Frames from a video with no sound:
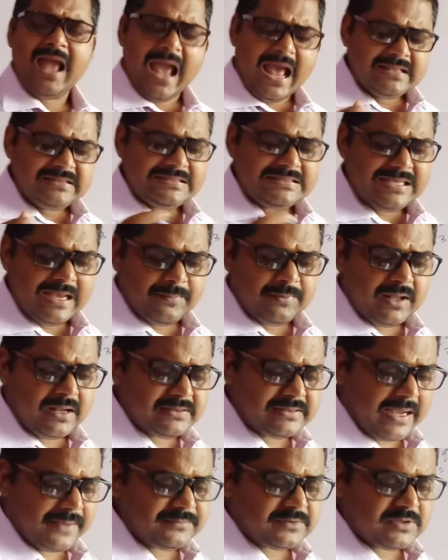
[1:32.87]
and several
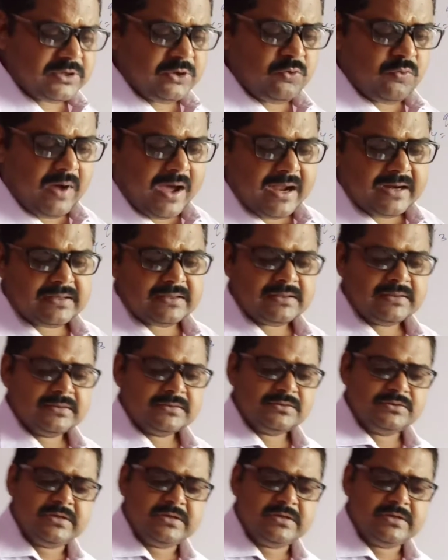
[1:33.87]
times you are